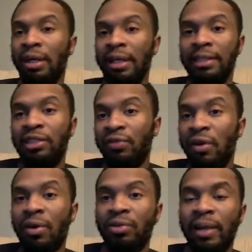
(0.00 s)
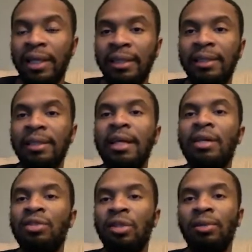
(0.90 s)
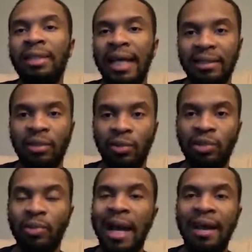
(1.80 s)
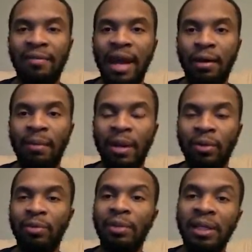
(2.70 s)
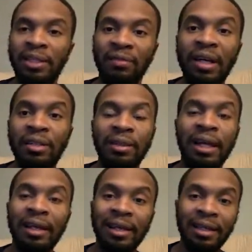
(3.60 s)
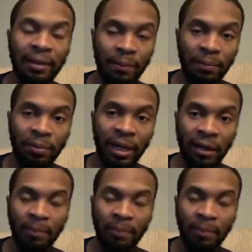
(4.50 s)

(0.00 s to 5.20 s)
it just falls right in. So that's the reason why I have acrobat on, because if I do that layup, right,